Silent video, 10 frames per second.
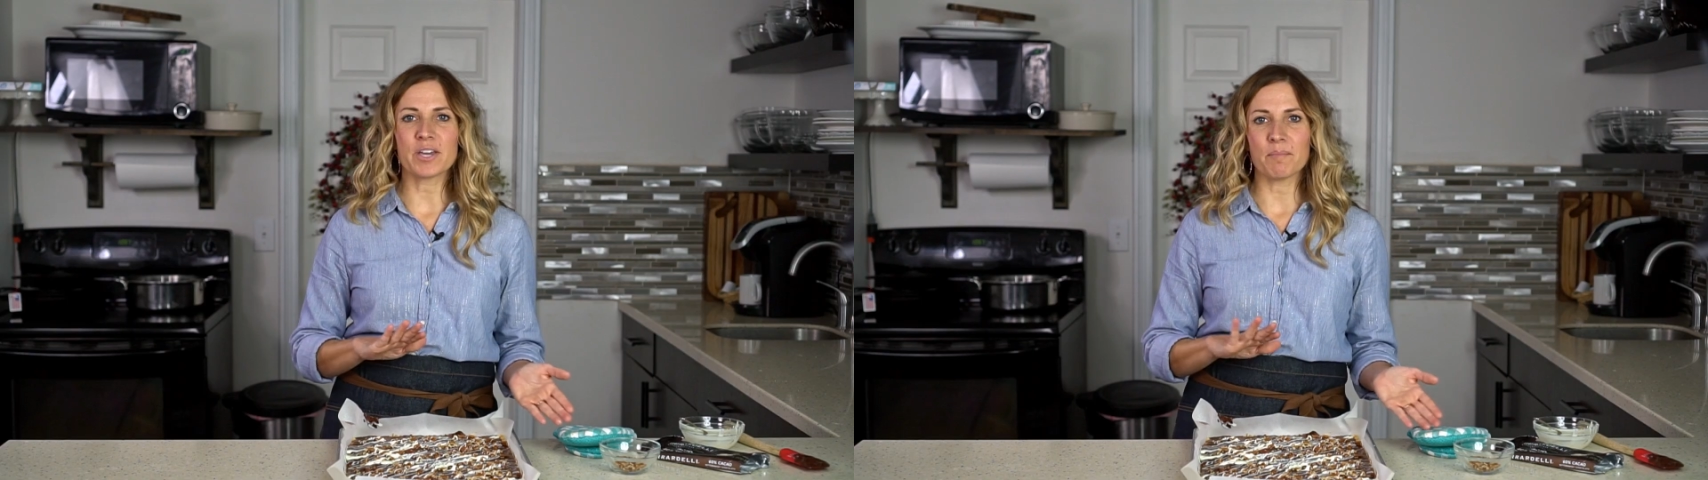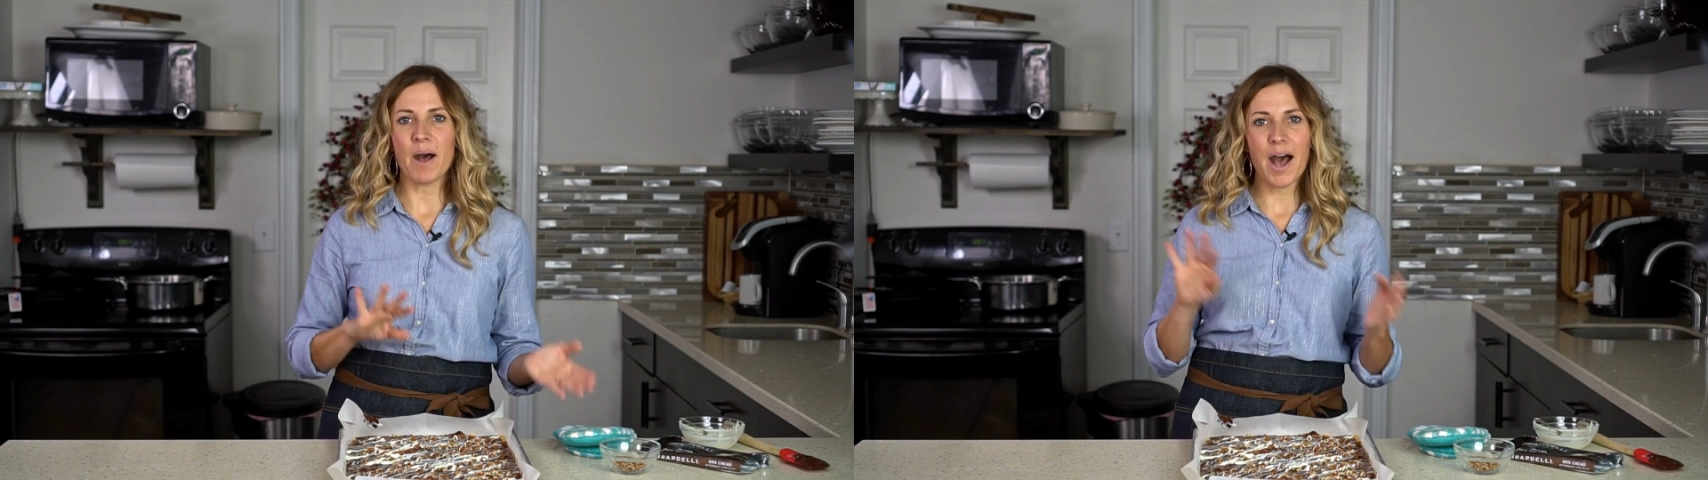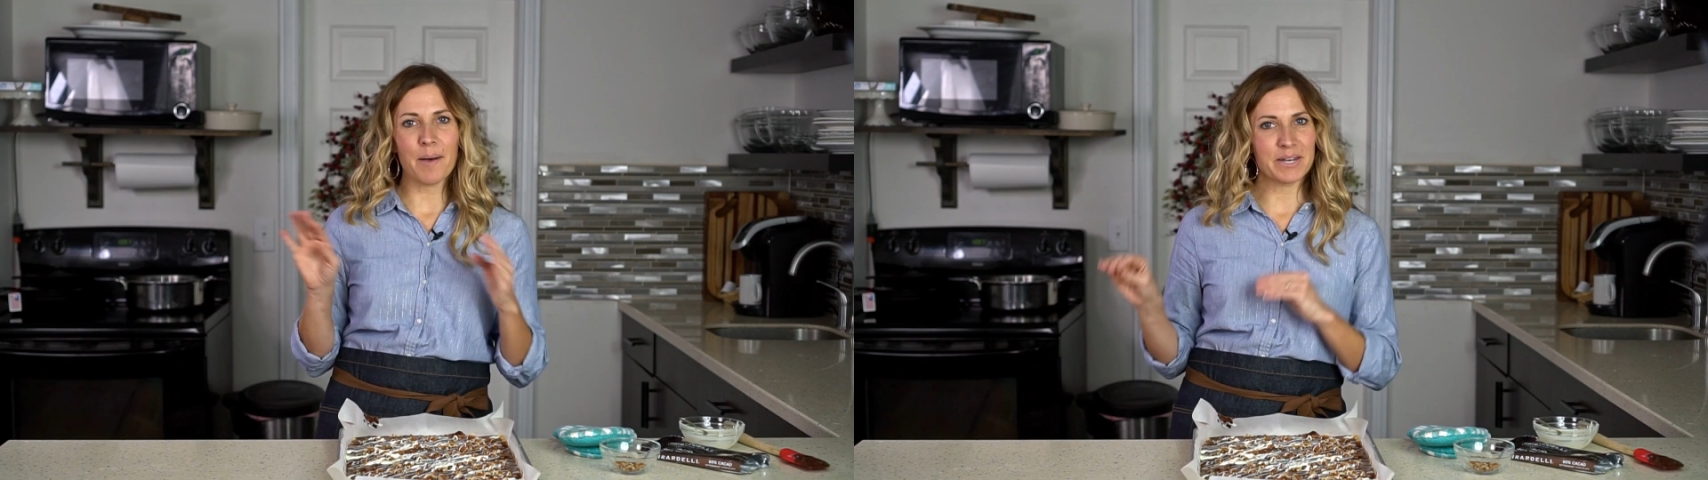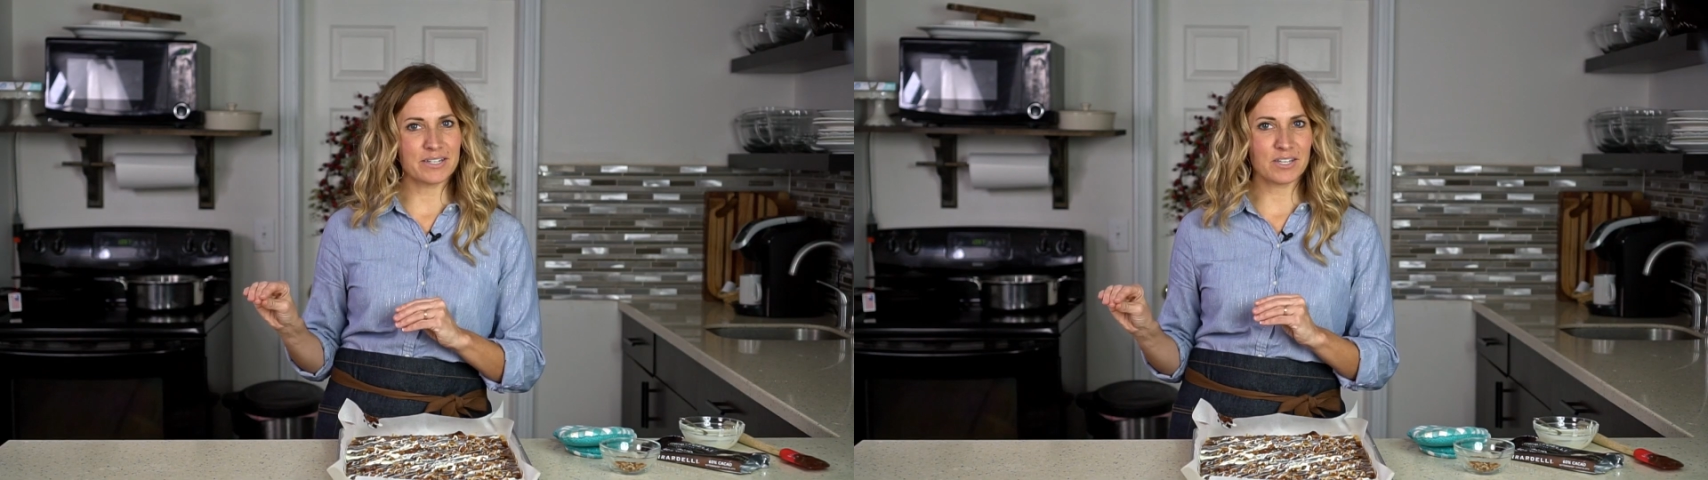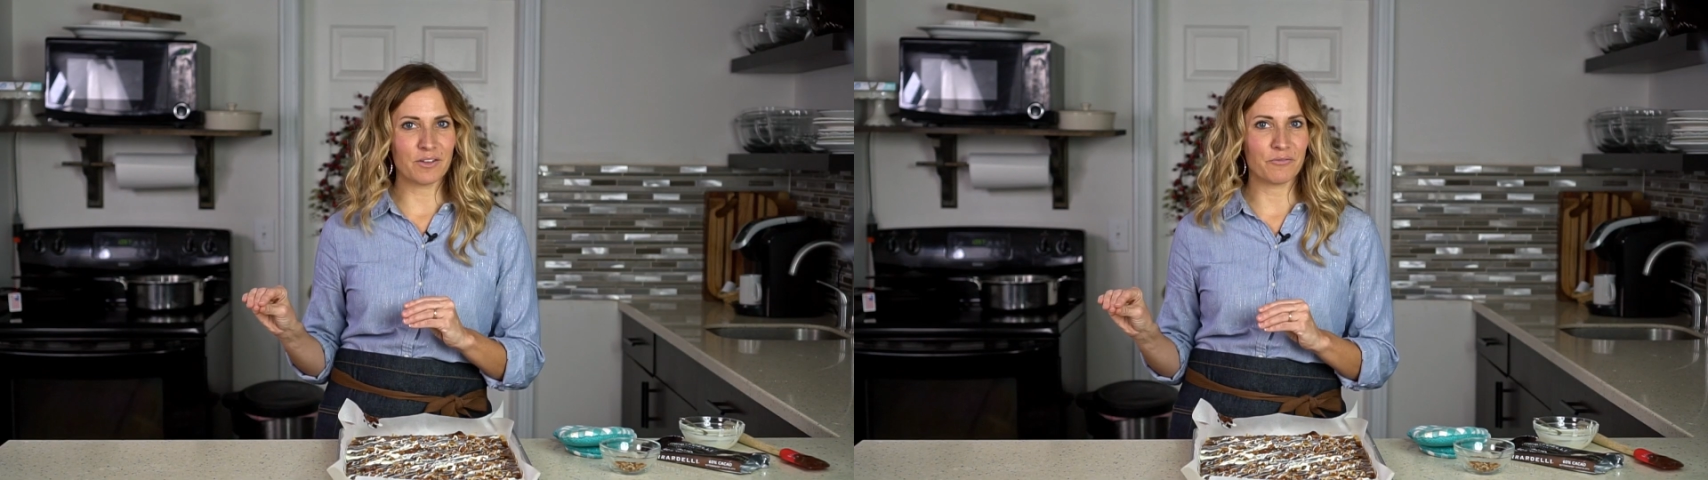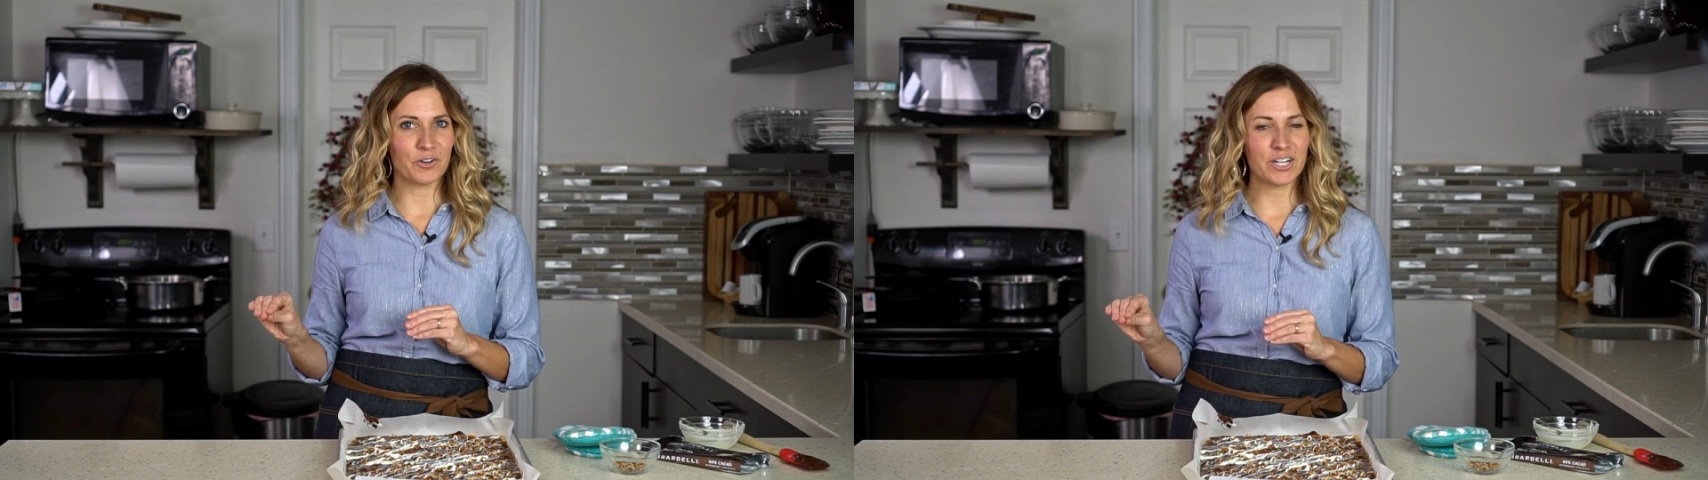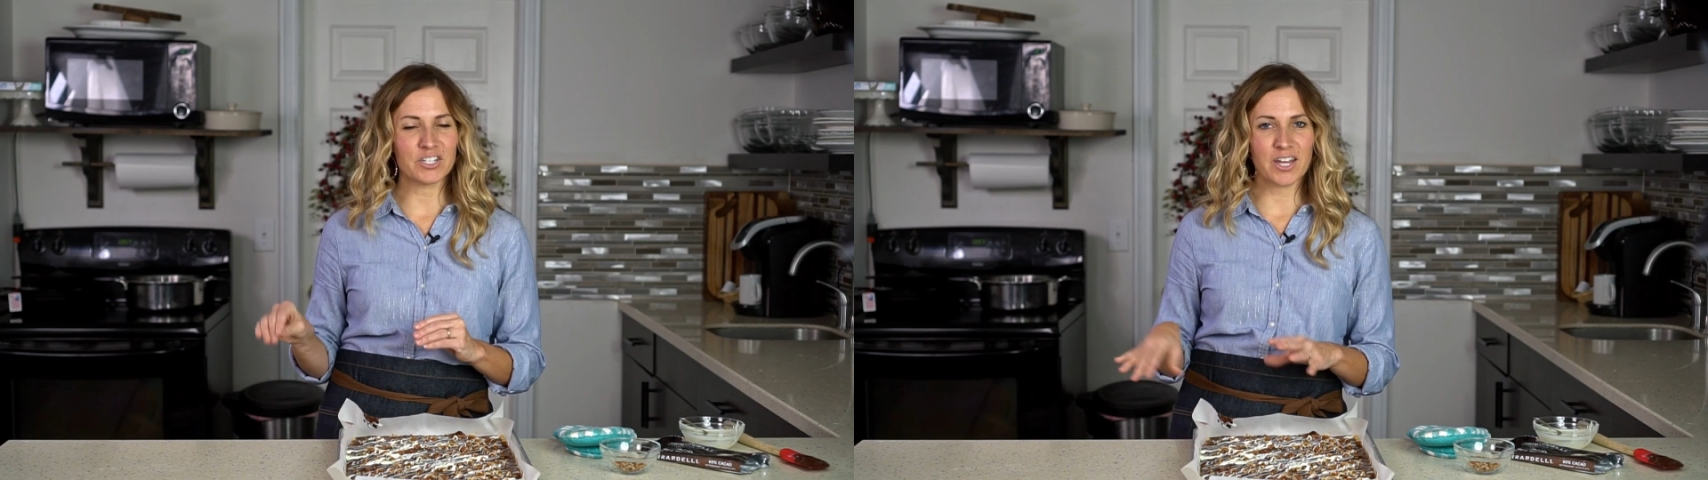can pop it into the fridge